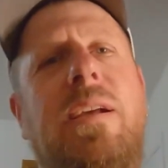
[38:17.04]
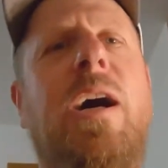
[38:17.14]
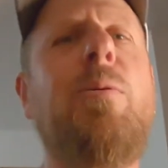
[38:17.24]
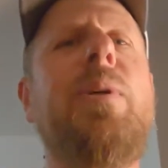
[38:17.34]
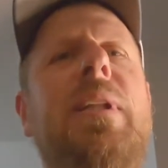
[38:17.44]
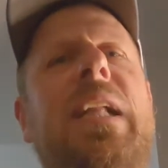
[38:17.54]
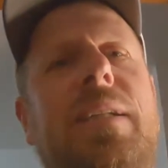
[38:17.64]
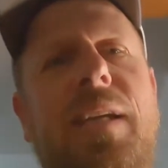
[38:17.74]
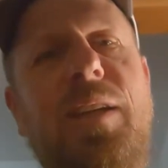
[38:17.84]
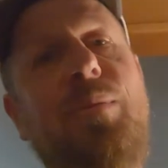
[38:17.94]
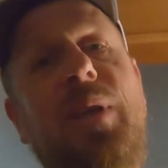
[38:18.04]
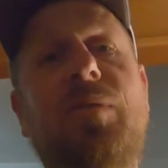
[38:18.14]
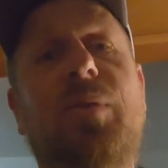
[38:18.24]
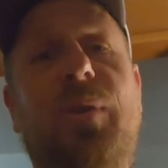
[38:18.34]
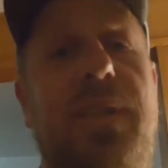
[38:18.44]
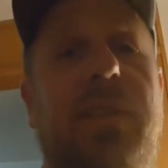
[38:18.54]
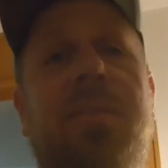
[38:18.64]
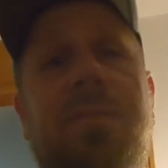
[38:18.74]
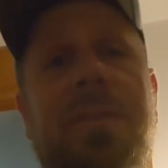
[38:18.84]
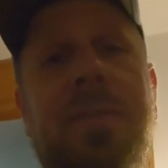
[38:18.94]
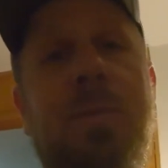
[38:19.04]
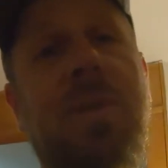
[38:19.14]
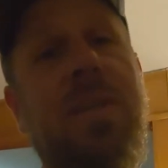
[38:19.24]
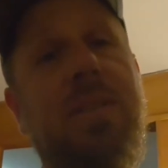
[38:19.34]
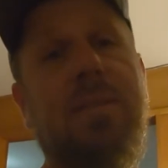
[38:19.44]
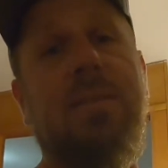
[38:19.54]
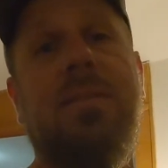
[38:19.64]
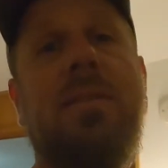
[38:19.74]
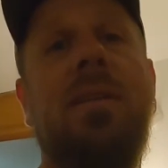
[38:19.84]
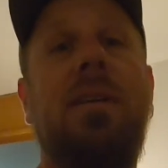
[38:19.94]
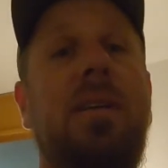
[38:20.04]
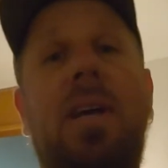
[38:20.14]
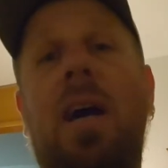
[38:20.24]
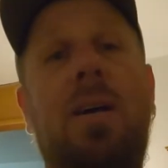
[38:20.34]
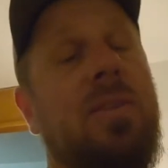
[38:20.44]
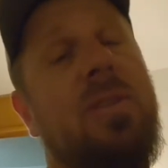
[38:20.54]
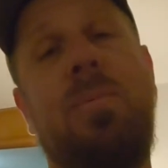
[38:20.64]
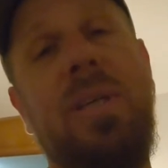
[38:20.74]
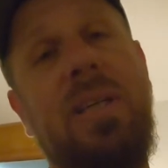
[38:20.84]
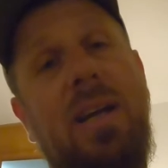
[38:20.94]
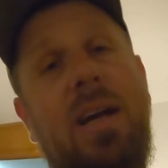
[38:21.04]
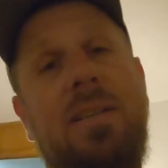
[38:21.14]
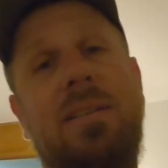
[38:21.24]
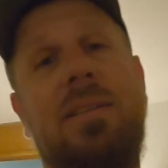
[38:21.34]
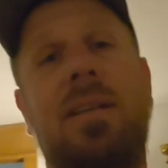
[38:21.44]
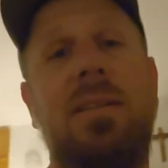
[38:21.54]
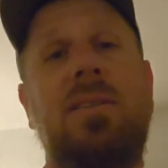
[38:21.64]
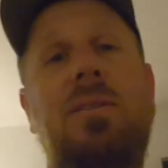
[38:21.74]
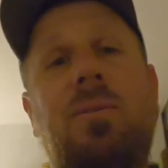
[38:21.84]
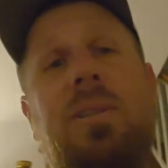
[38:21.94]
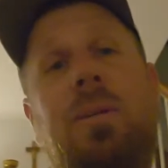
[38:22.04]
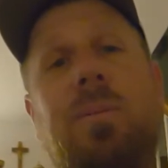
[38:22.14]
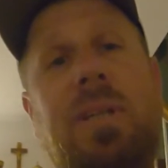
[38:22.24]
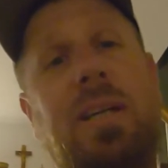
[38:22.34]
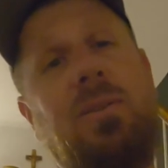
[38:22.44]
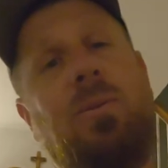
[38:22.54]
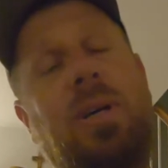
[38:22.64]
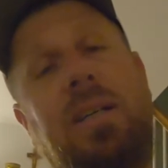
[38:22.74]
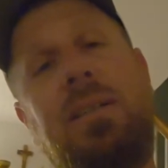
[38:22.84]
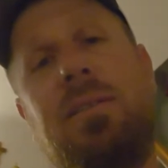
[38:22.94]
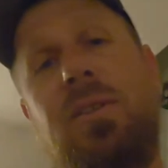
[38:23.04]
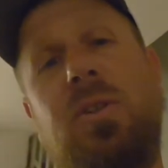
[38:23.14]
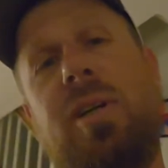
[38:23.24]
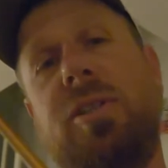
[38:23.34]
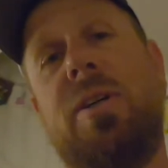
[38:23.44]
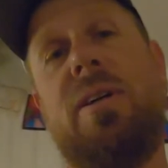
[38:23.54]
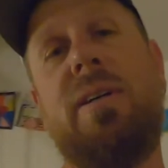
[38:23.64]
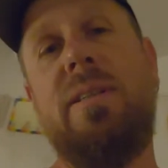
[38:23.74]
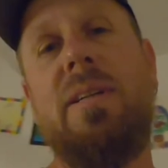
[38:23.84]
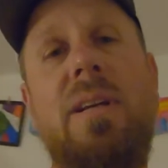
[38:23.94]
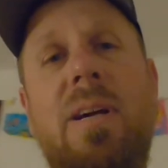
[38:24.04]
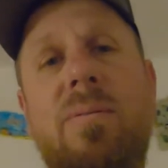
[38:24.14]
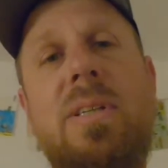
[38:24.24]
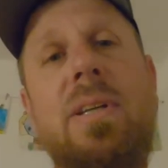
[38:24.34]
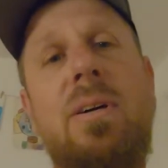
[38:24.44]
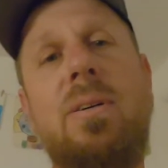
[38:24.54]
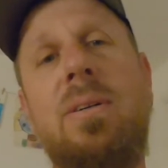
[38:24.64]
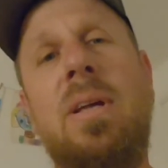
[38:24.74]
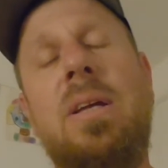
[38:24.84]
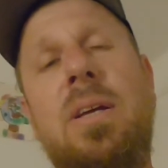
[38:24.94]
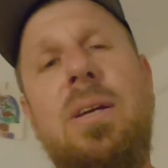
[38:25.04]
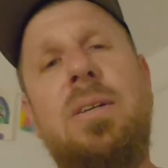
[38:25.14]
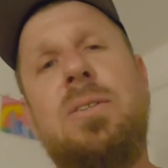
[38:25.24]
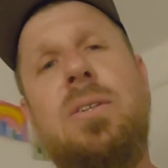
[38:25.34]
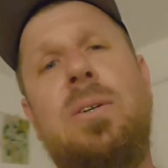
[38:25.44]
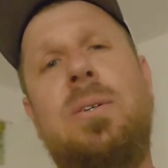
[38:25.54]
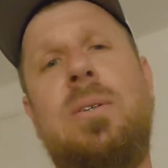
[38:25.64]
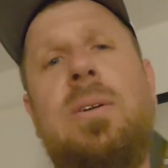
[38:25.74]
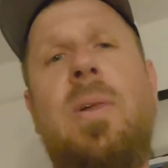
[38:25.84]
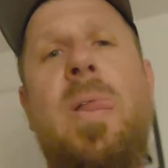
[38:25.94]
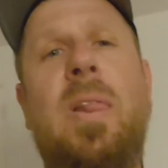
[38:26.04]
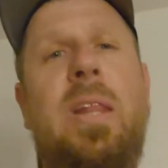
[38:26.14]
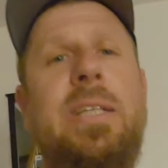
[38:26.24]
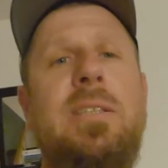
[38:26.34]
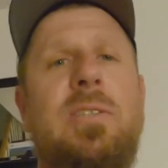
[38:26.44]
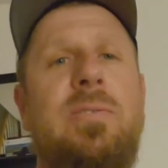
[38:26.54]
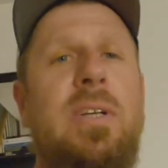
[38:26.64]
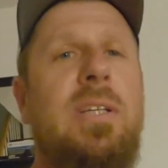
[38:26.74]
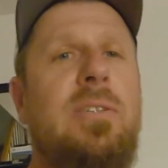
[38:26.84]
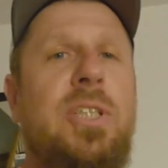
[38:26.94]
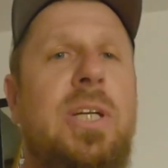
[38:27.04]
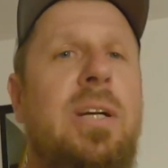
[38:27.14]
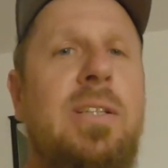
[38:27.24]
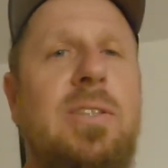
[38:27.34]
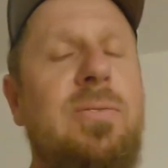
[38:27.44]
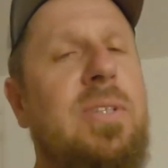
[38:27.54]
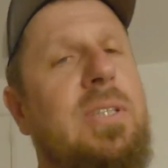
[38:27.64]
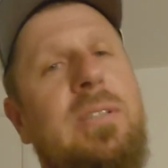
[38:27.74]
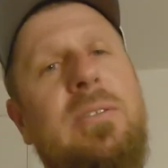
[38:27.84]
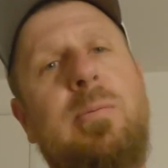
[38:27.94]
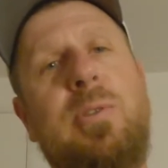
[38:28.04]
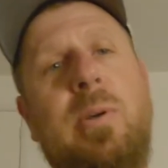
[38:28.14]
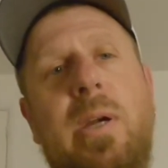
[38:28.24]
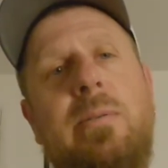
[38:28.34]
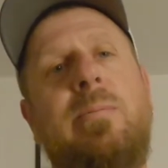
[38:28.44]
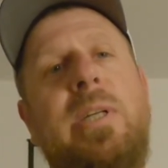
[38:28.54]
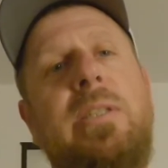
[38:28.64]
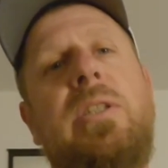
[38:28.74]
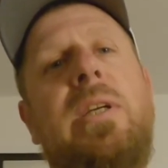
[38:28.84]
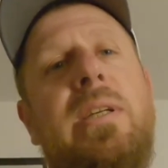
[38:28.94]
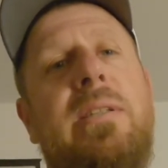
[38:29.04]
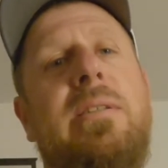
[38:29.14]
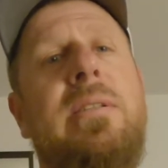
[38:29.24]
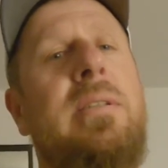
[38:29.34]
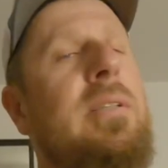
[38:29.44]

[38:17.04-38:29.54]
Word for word: I'll be lucky to make 450 bucks. I'm just being honest on this one, but that's why it's a treasure hunt. You never know. So like this video, share this video, subscribe to my channel.